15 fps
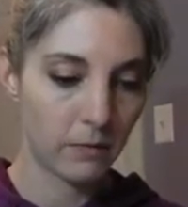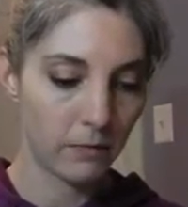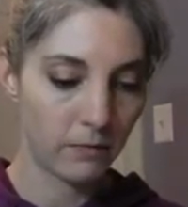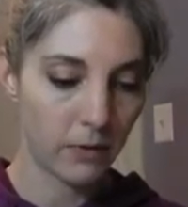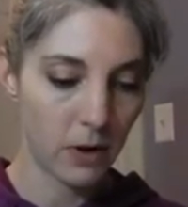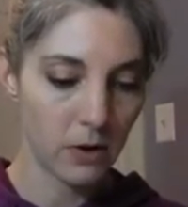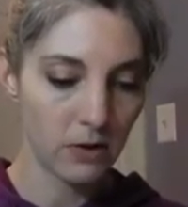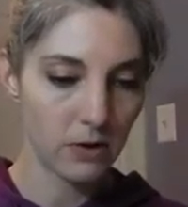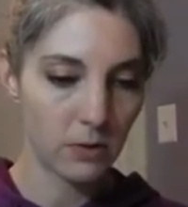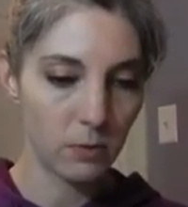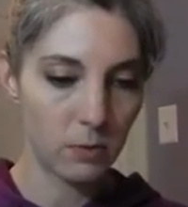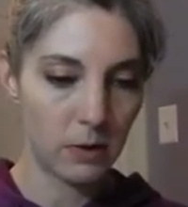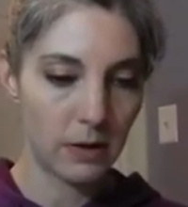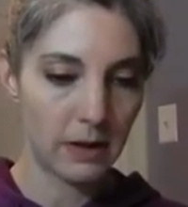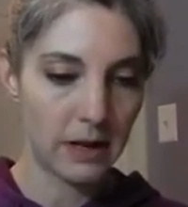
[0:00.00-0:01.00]
First
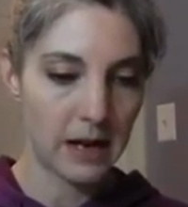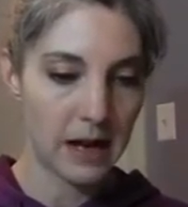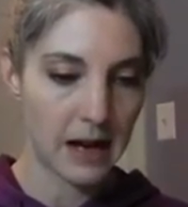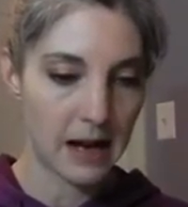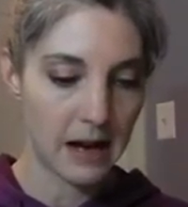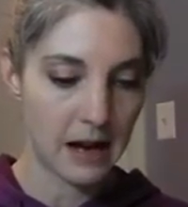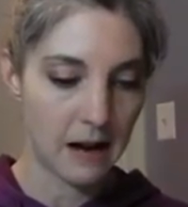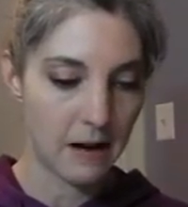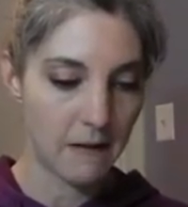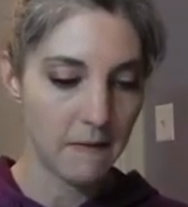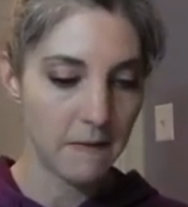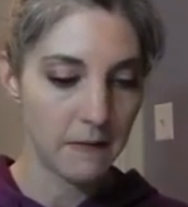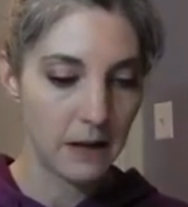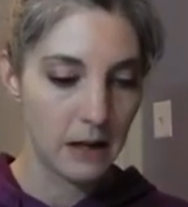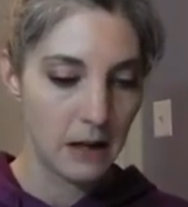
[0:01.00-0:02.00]
one I
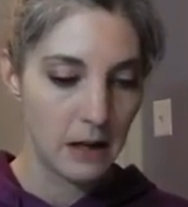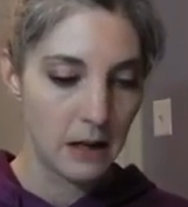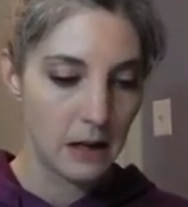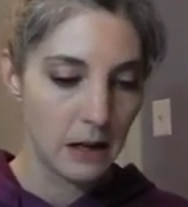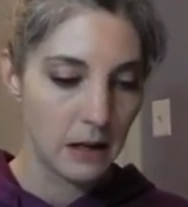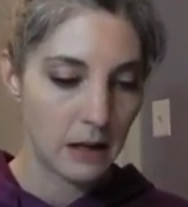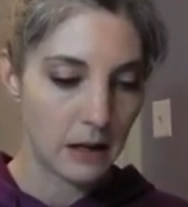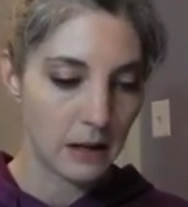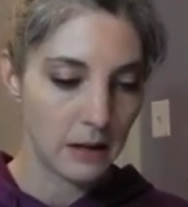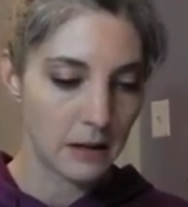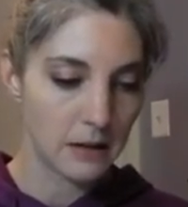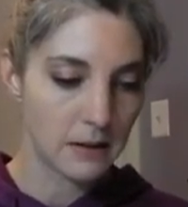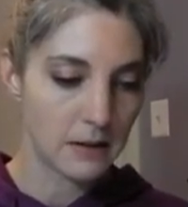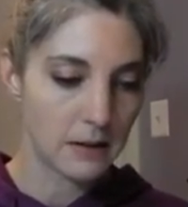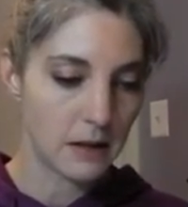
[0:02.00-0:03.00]
have
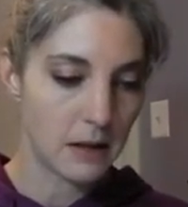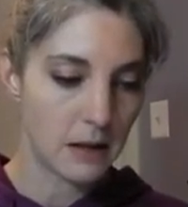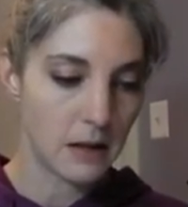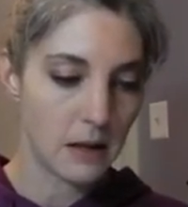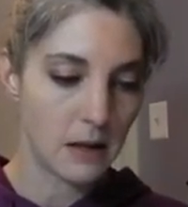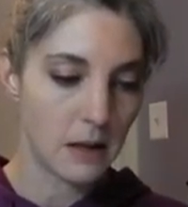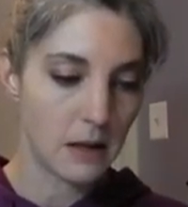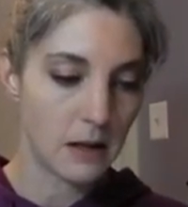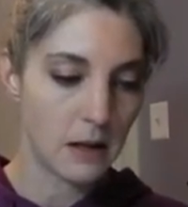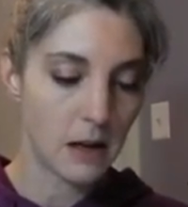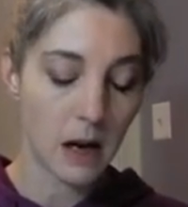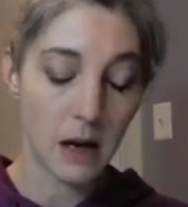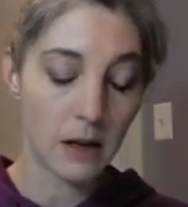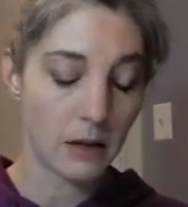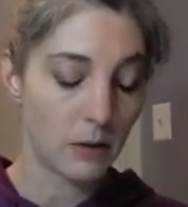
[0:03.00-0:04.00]
is the,
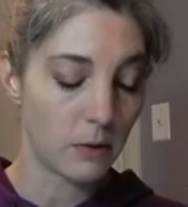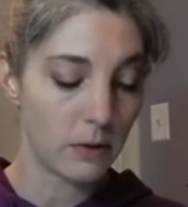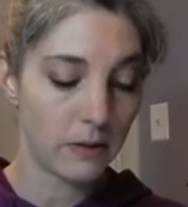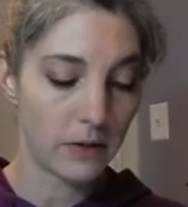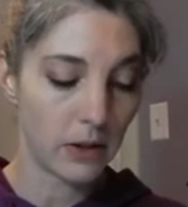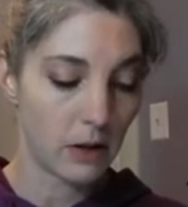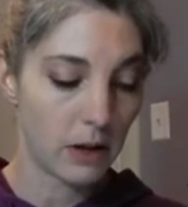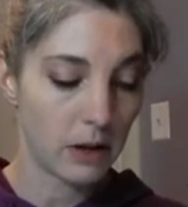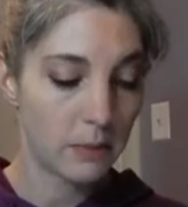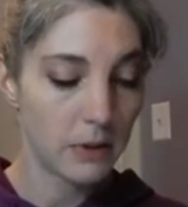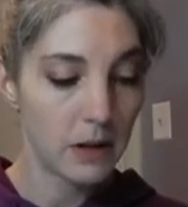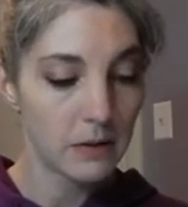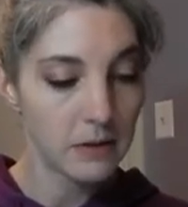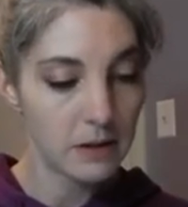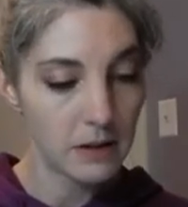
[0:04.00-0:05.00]
I don't even know how to
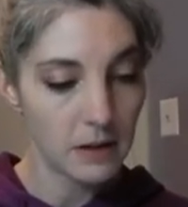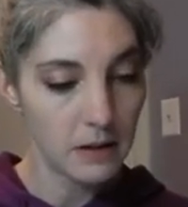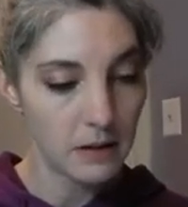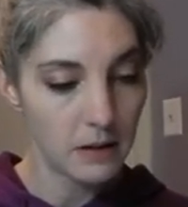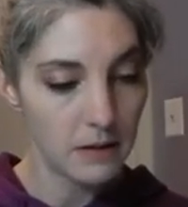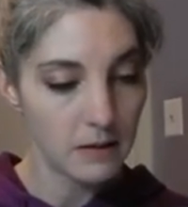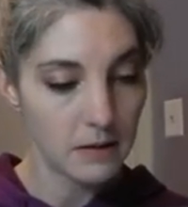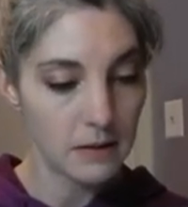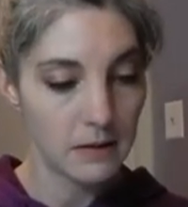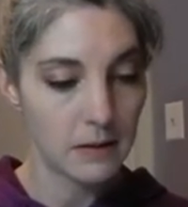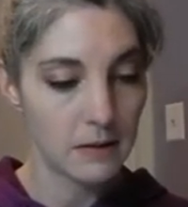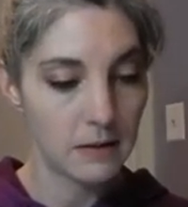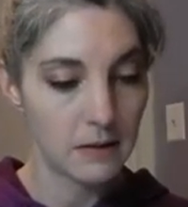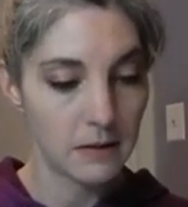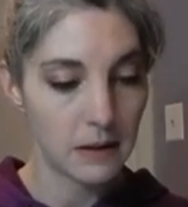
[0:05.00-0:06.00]
pronounce this,
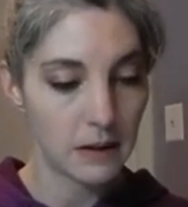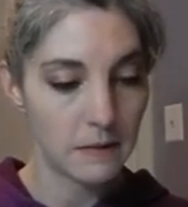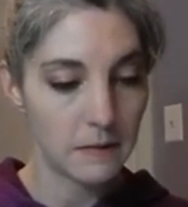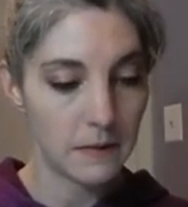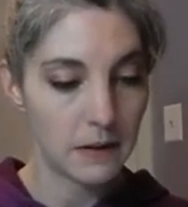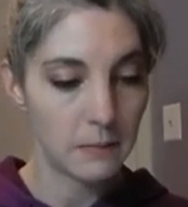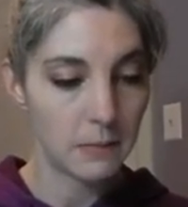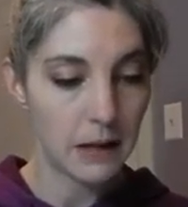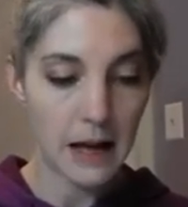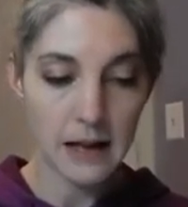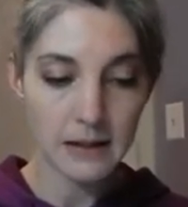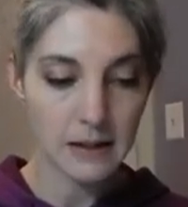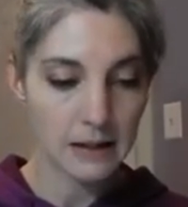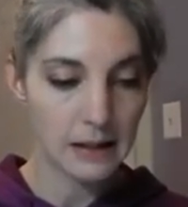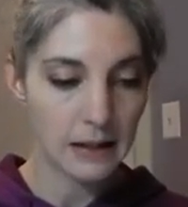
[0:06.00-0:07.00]
Siphon
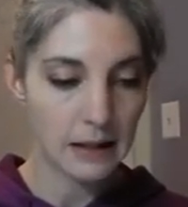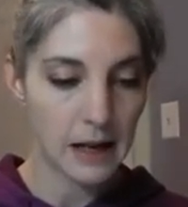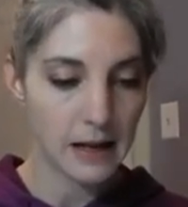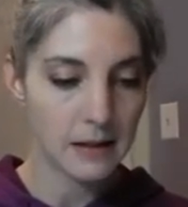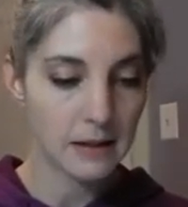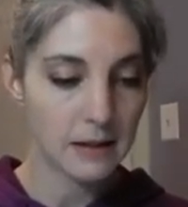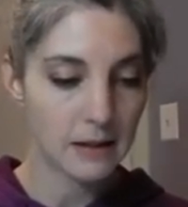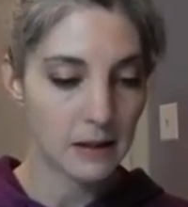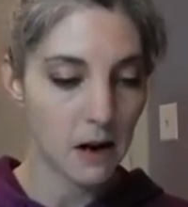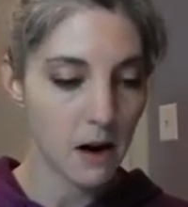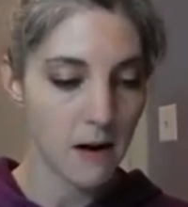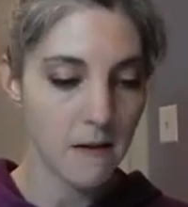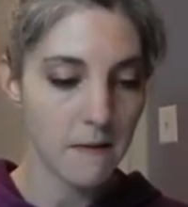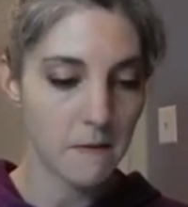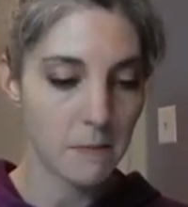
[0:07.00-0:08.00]
Blossom Lace
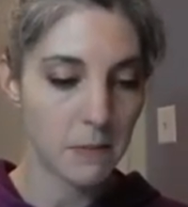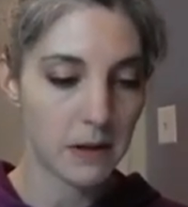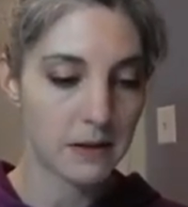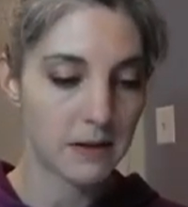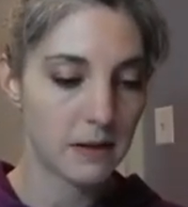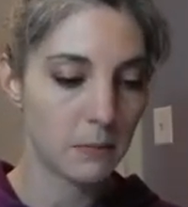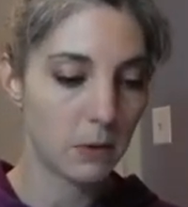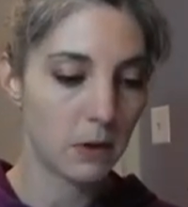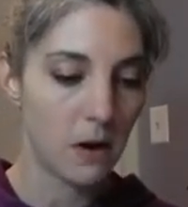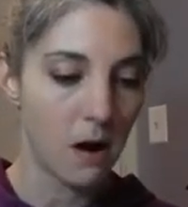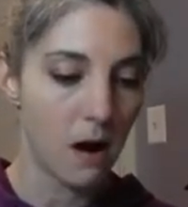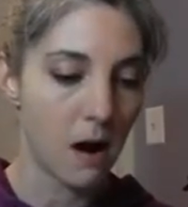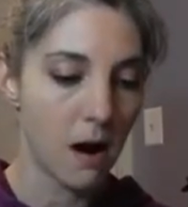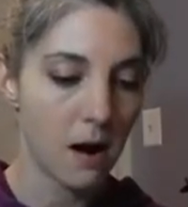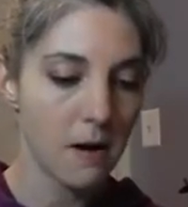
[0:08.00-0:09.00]
Scarf by Sybil
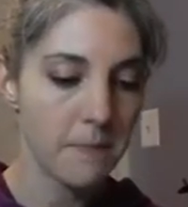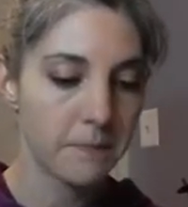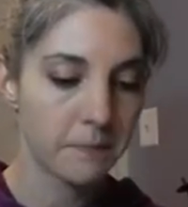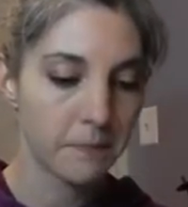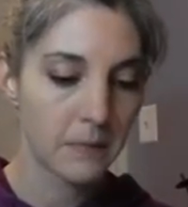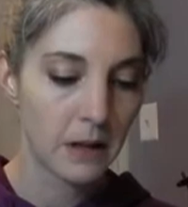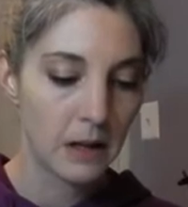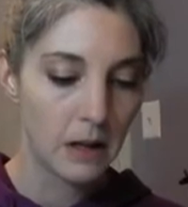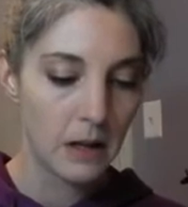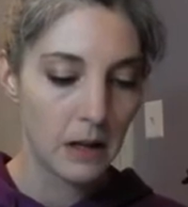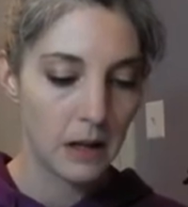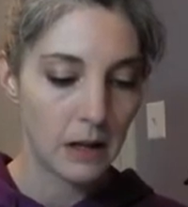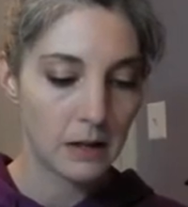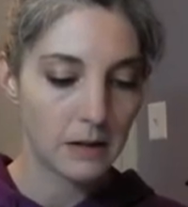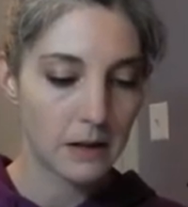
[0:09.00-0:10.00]
R.
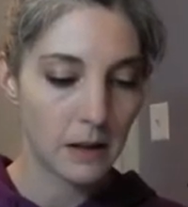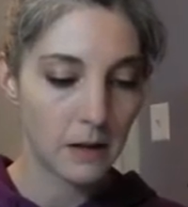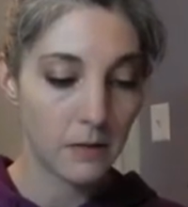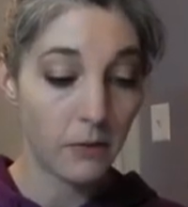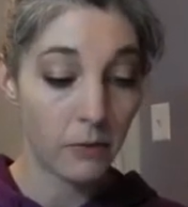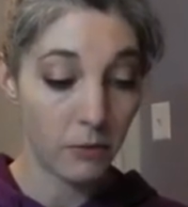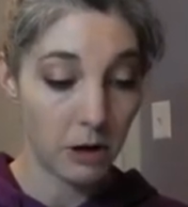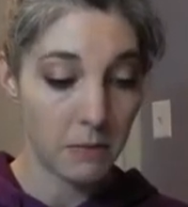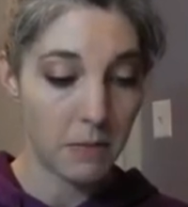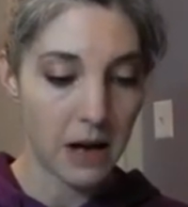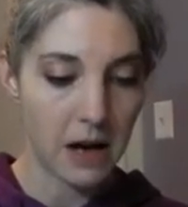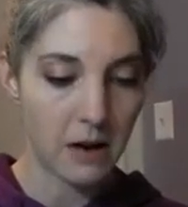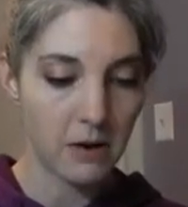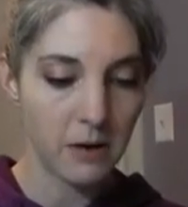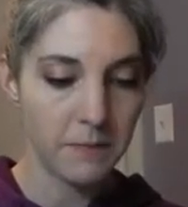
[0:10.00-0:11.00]
It's a free
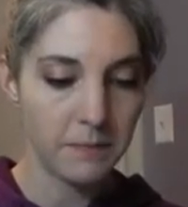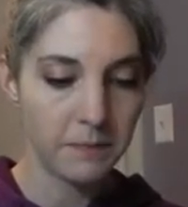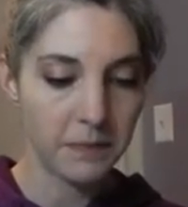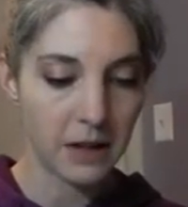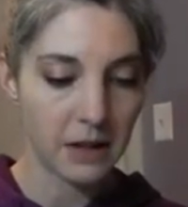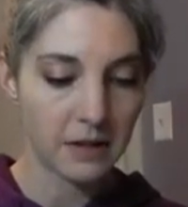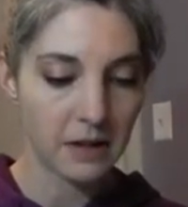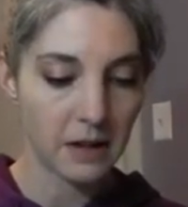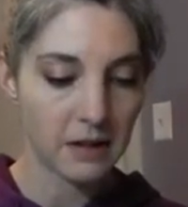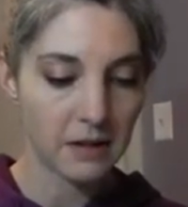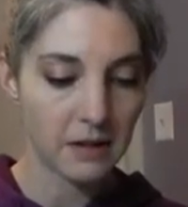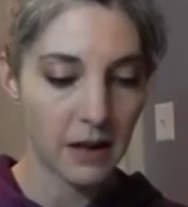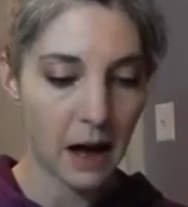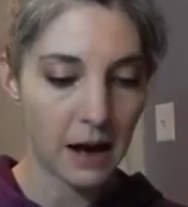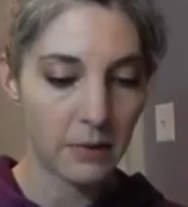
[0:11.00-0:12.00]
pattern. It's a
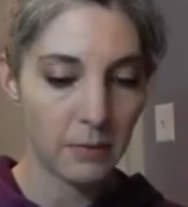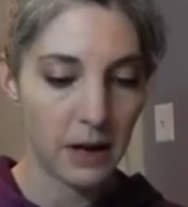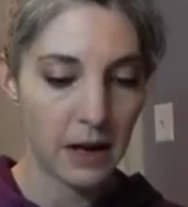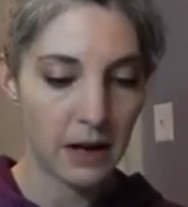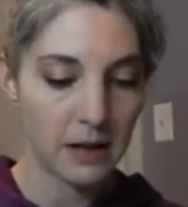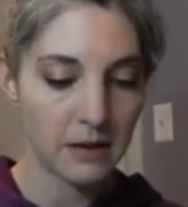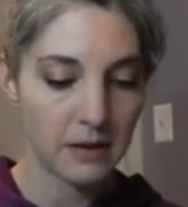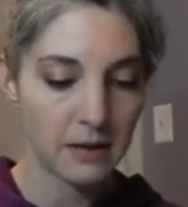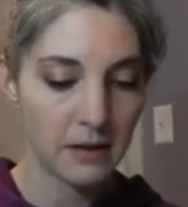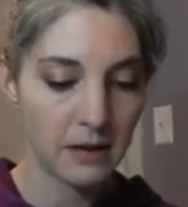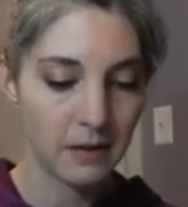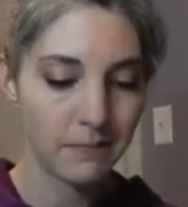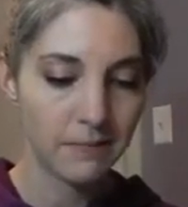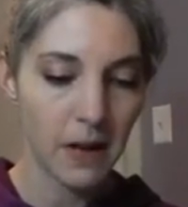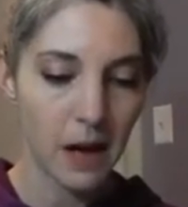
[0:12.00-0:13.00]
sideways,
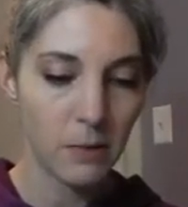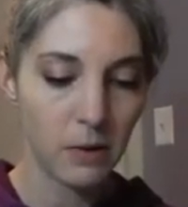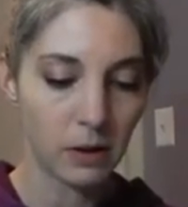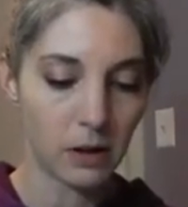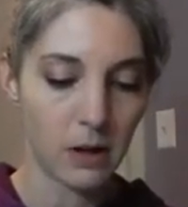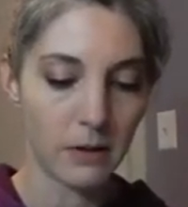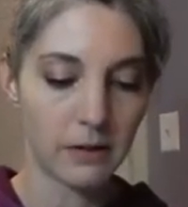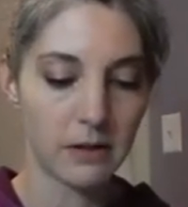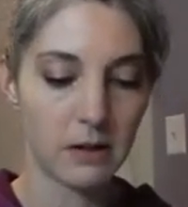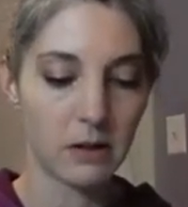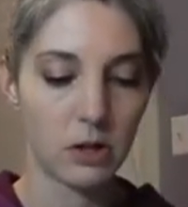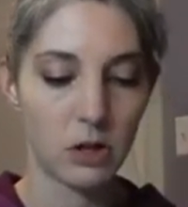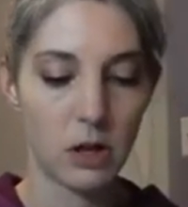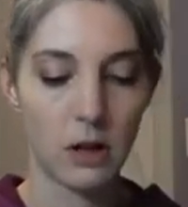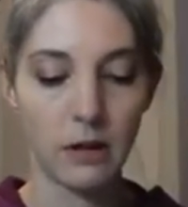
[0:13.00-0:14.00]
I don't want to call this a
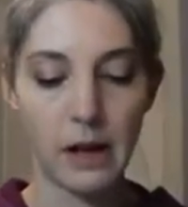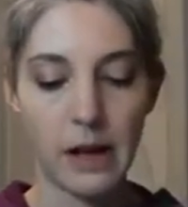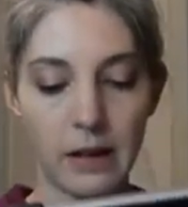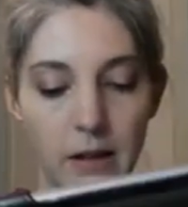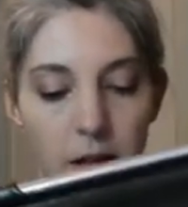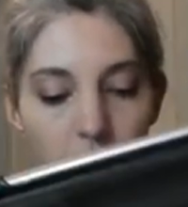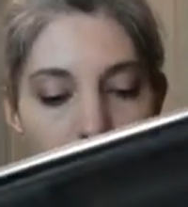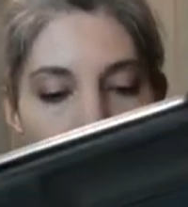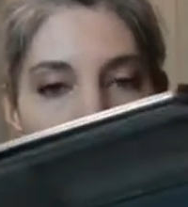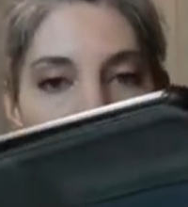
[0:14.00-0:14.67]
shawlette. I don't know